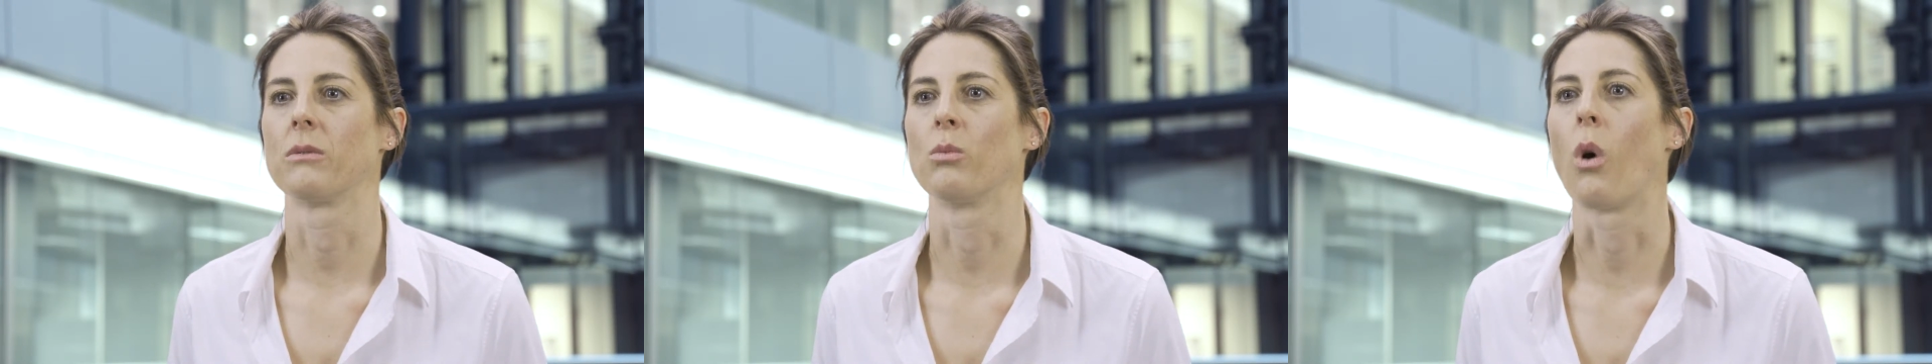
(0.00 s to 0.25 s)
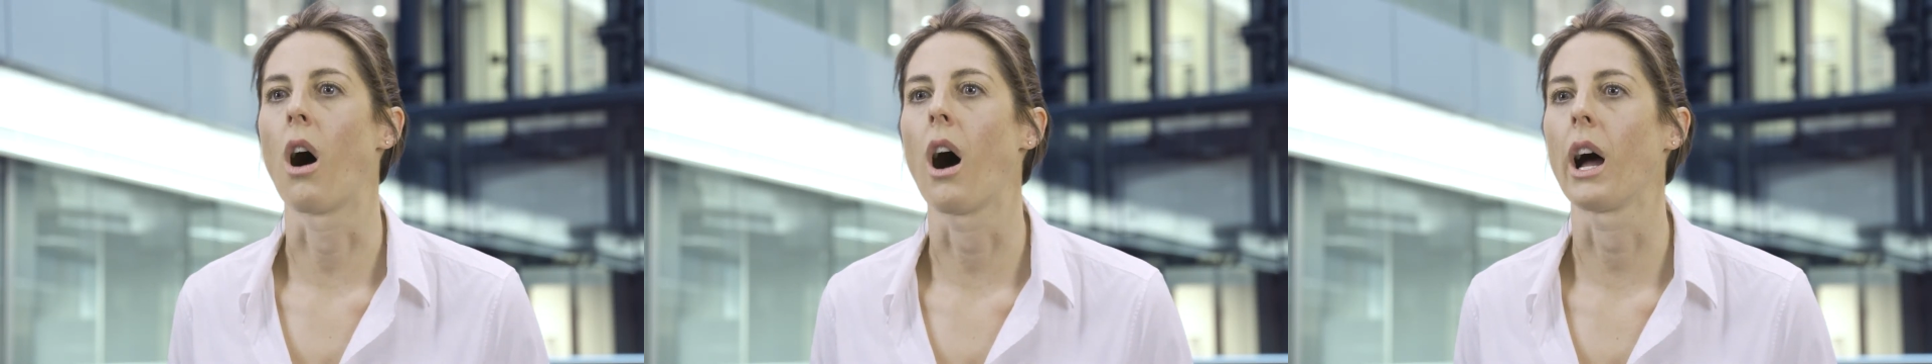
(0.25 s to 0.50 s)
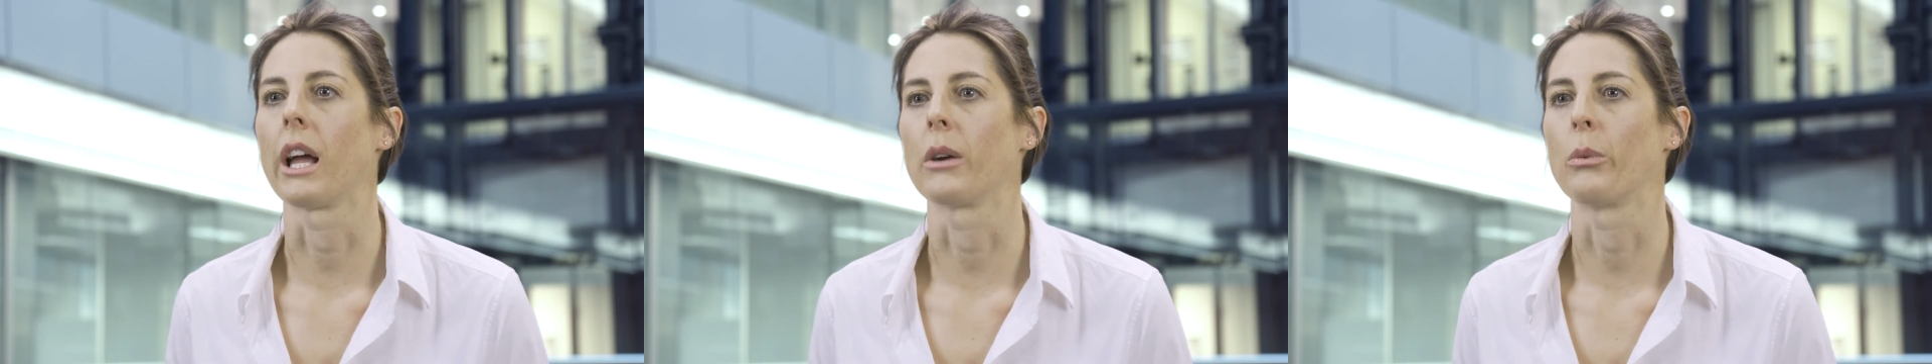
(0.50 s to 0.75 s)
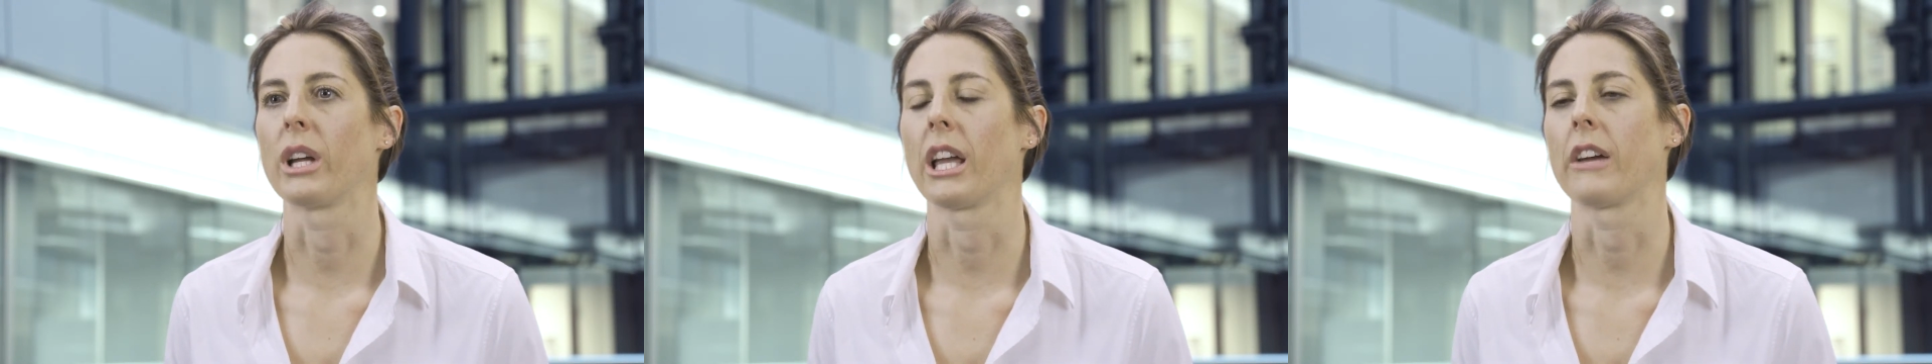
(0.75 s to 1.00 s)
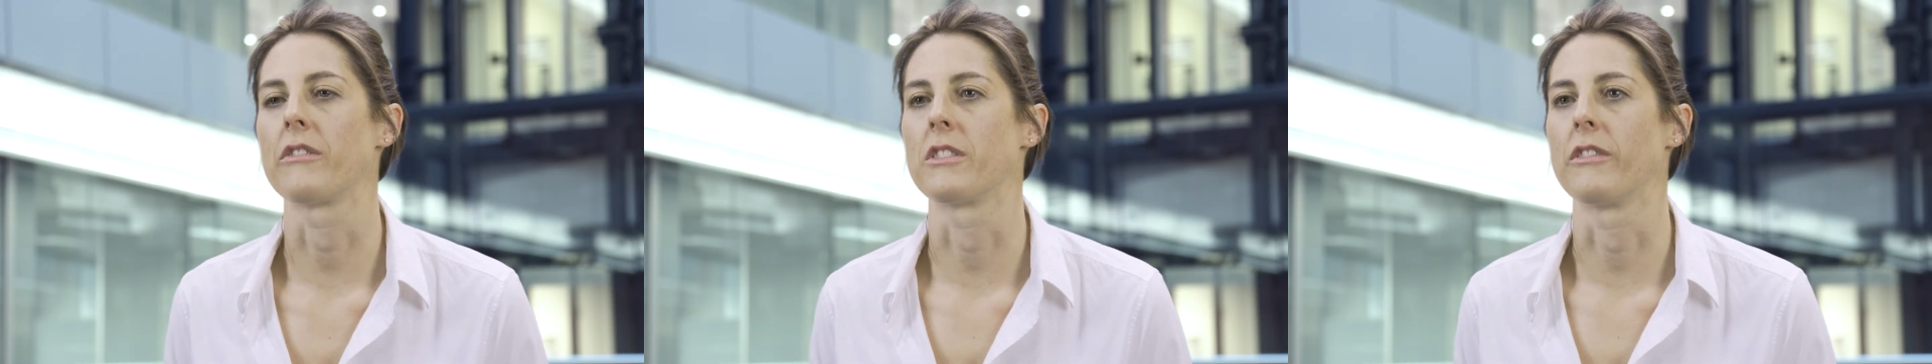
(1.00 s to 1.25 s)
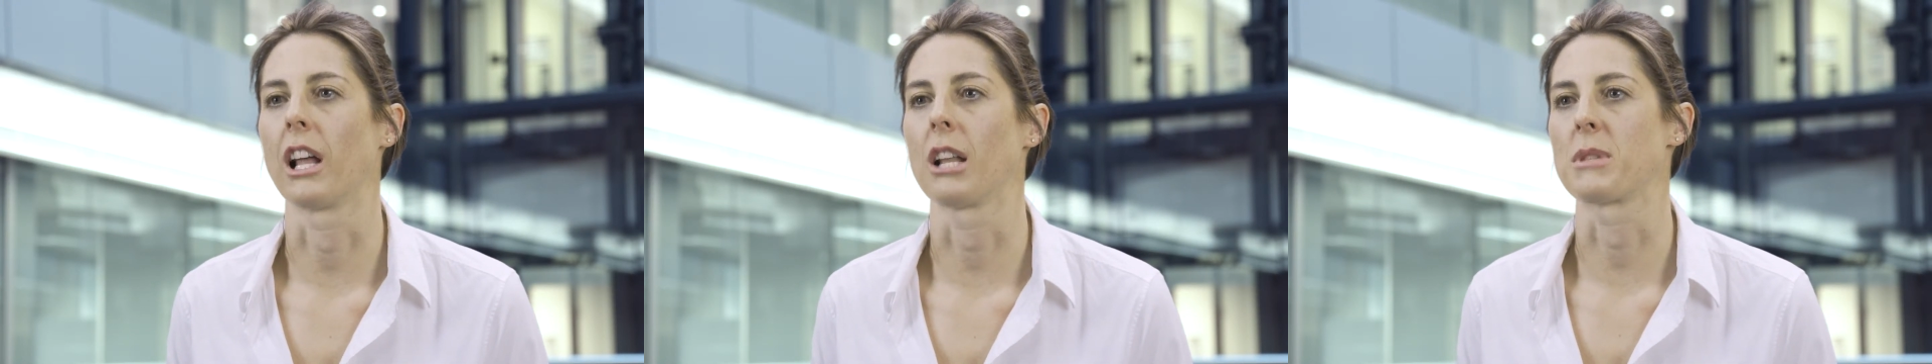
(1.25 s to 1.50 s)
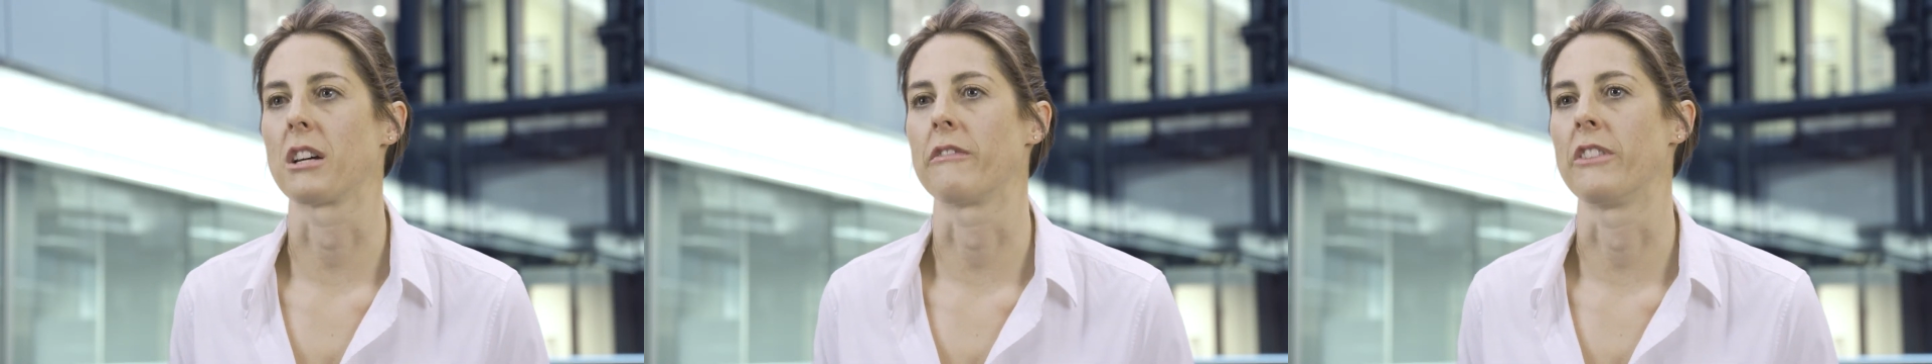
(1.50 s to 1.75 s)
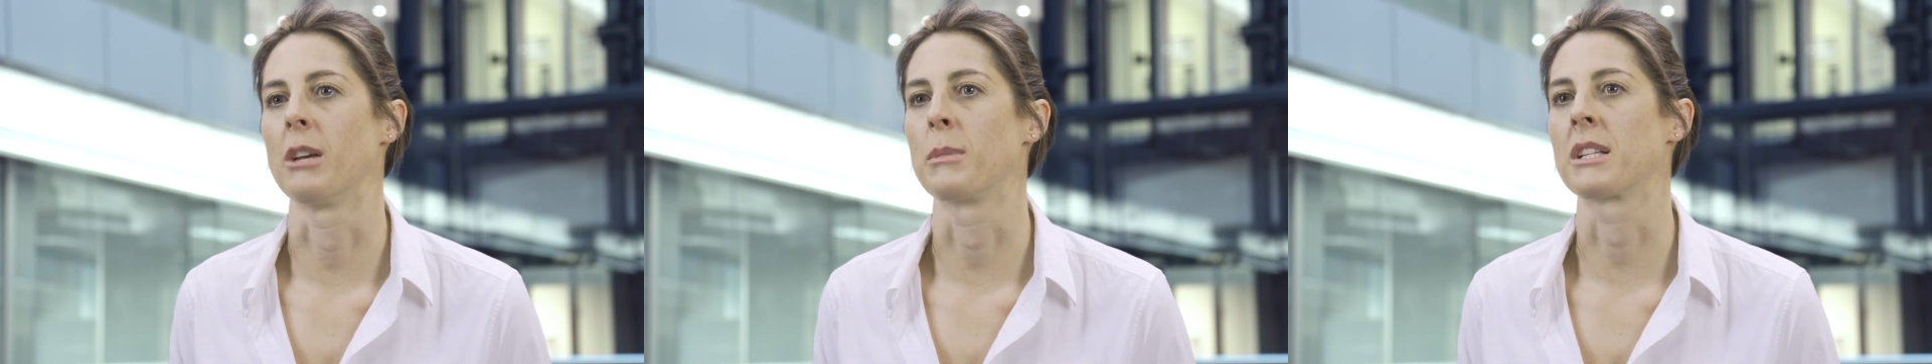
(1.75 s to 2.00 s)
why we have developed our
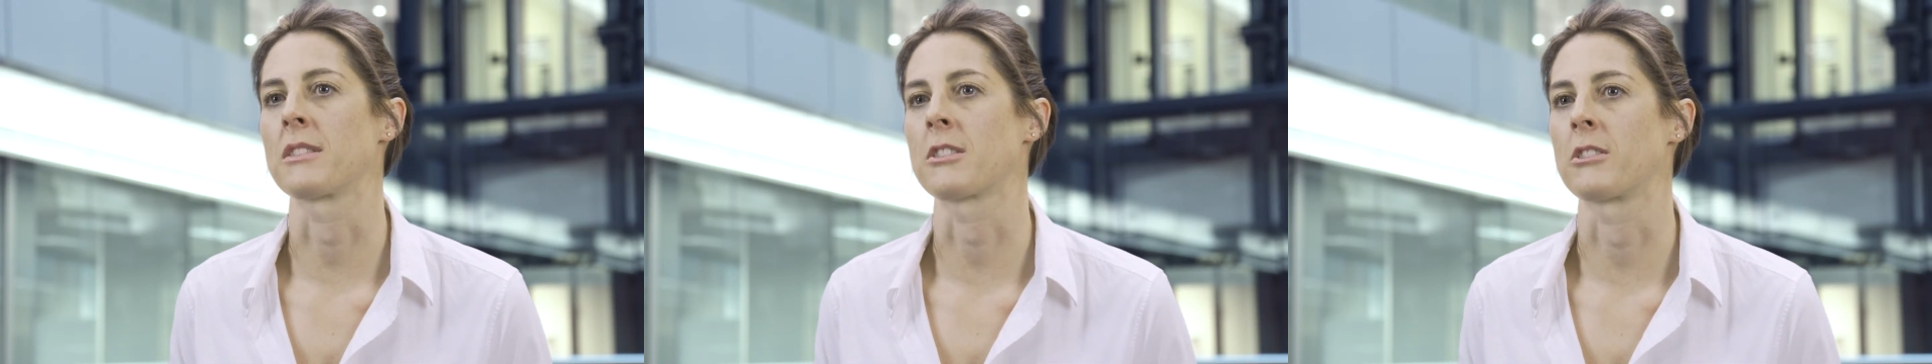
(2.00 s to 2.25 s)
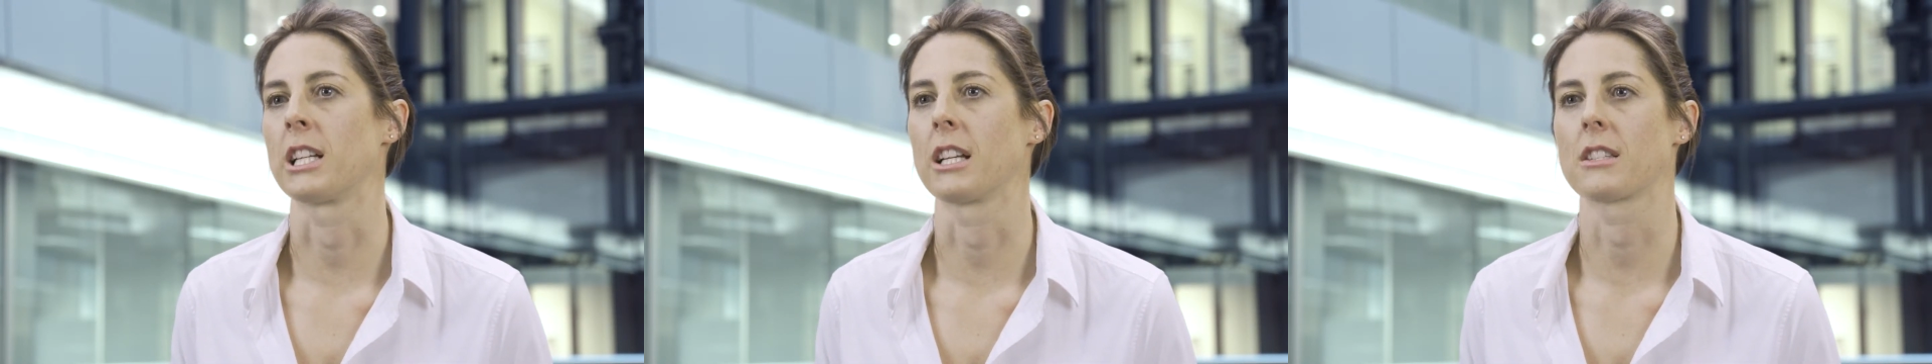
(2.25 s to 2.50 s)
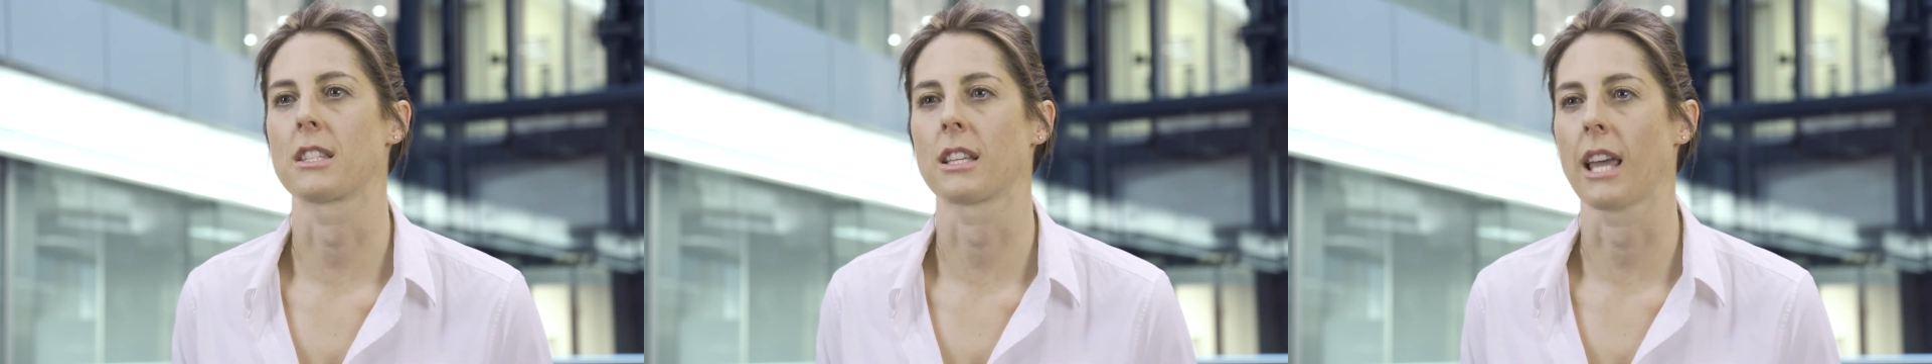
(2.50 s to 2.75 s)
feminist streak to